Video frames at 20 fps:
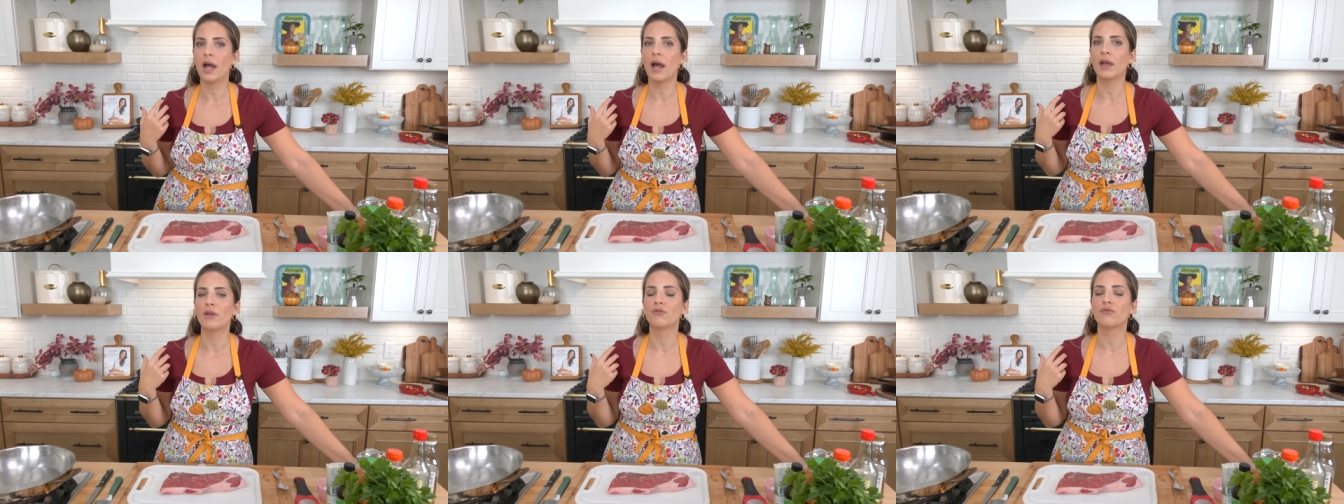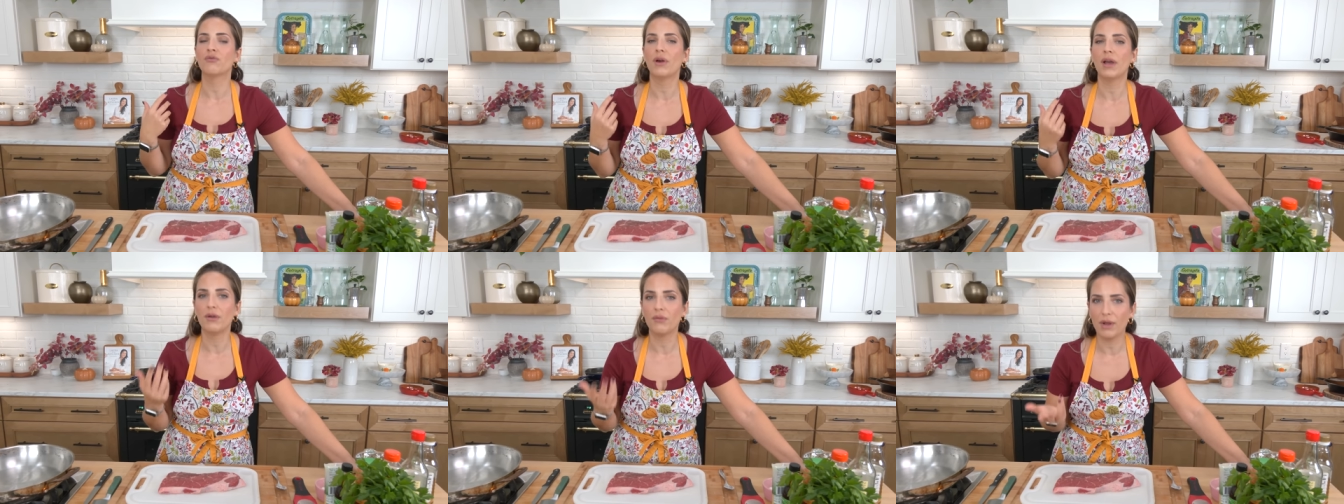I
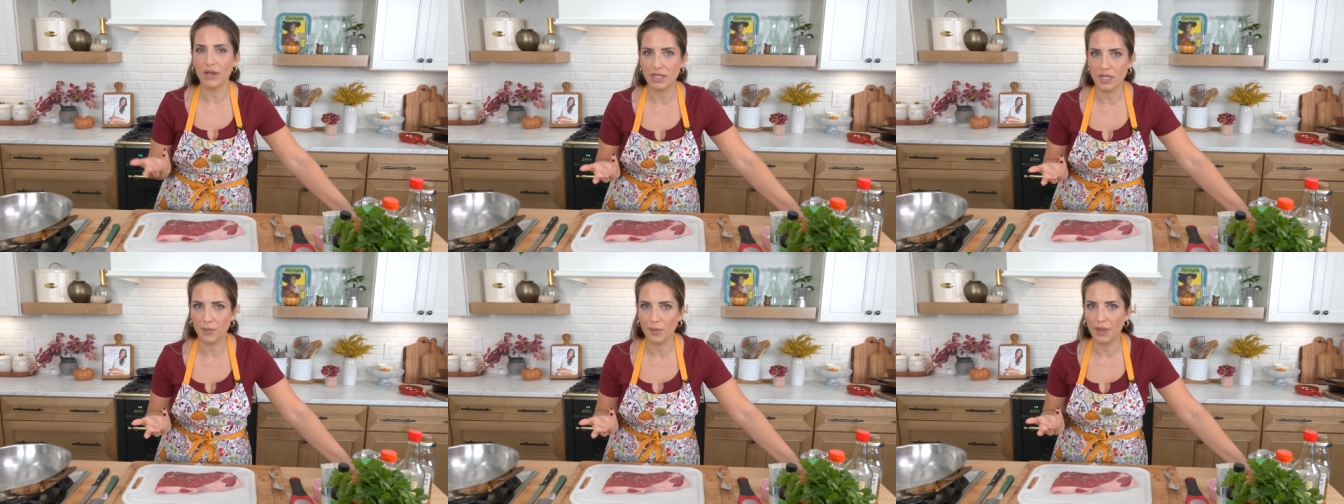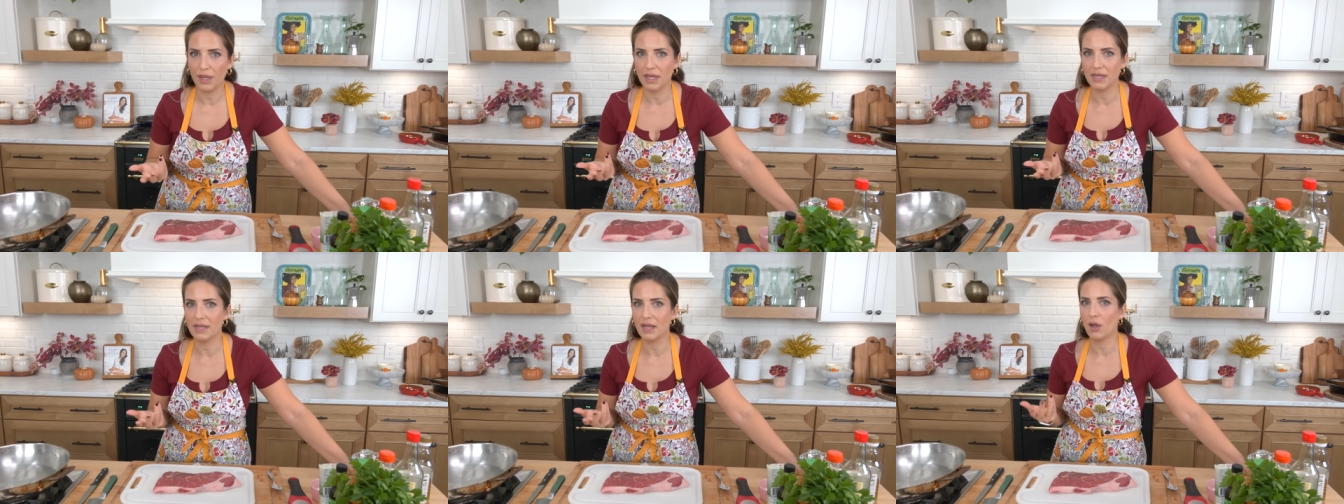write
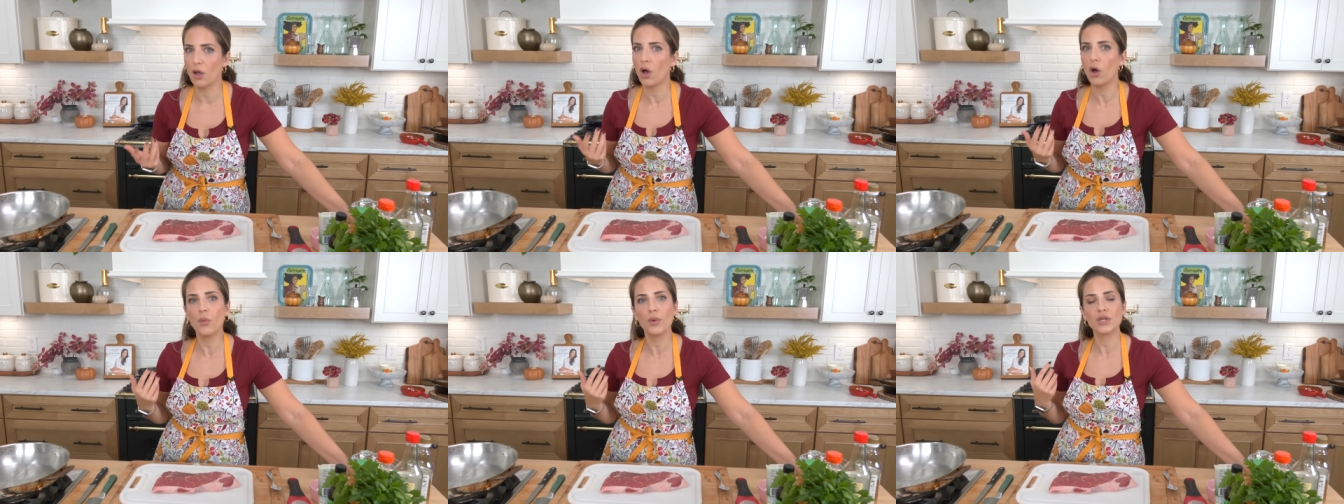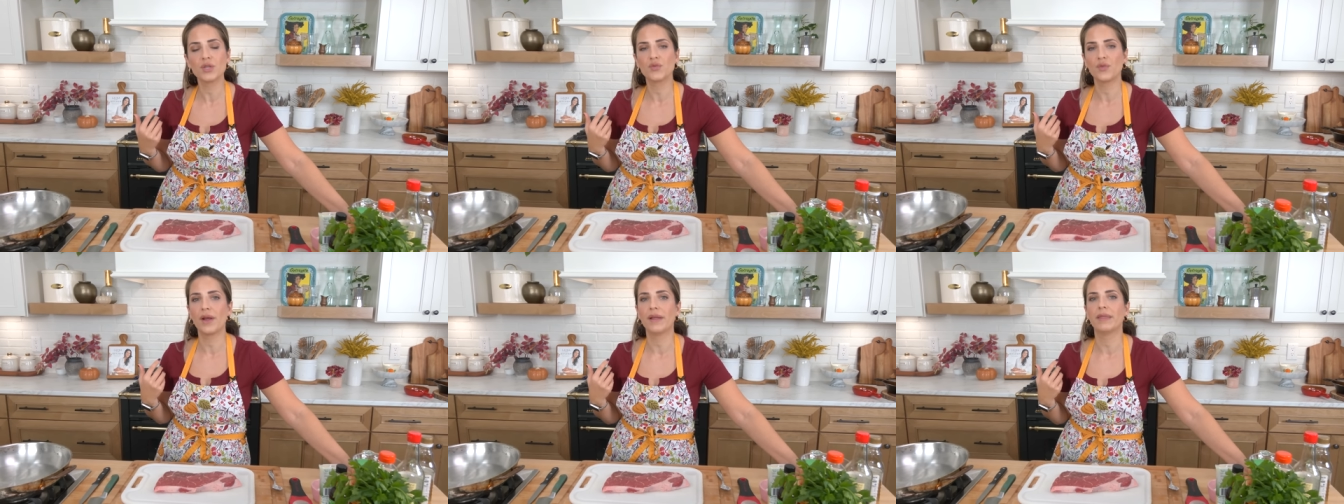recipes, I
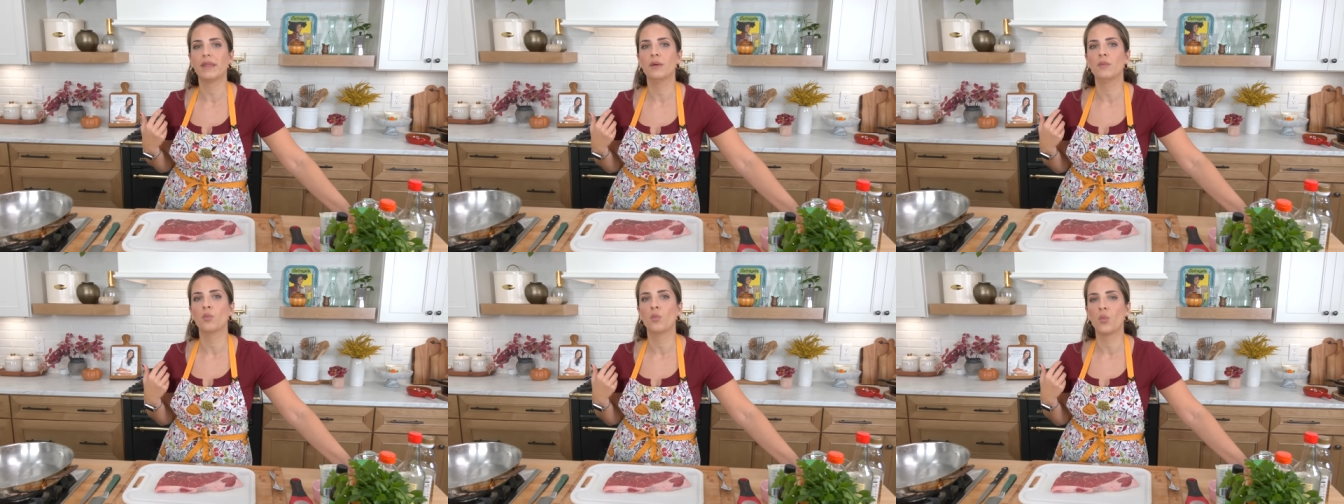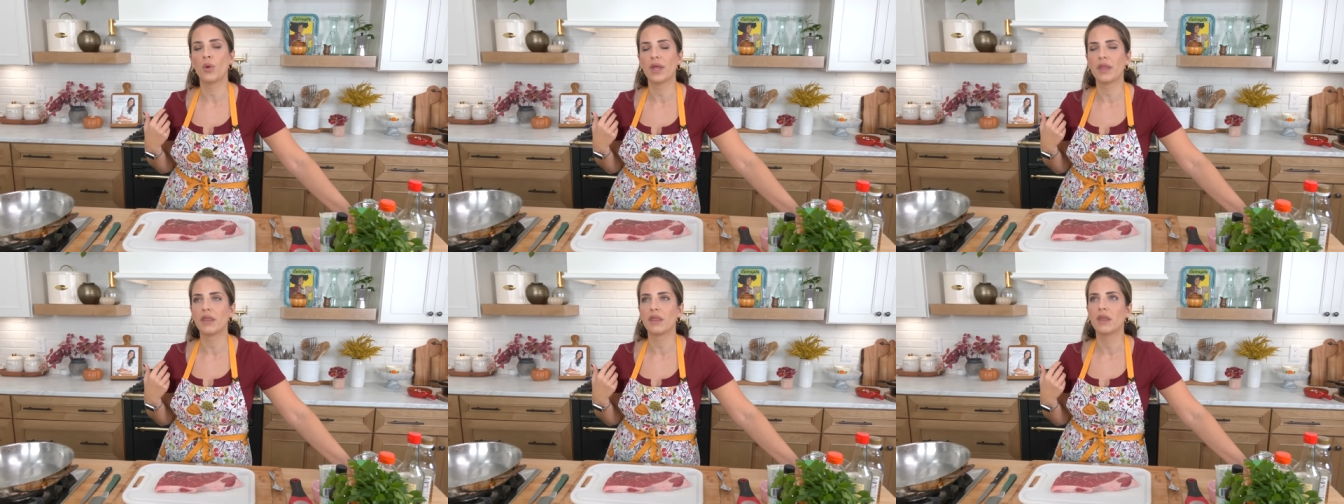always write them
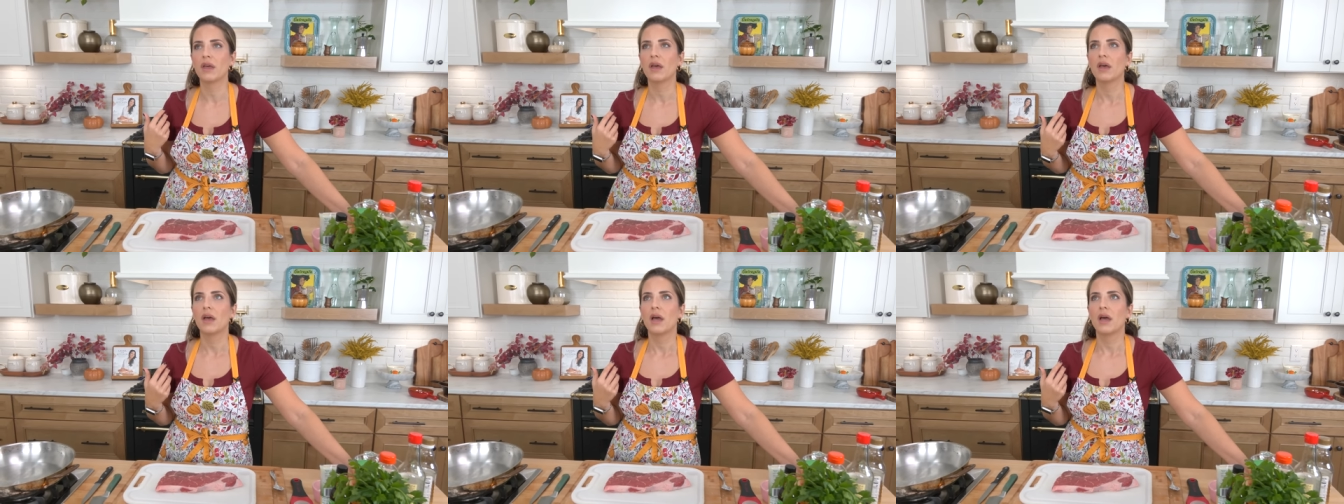with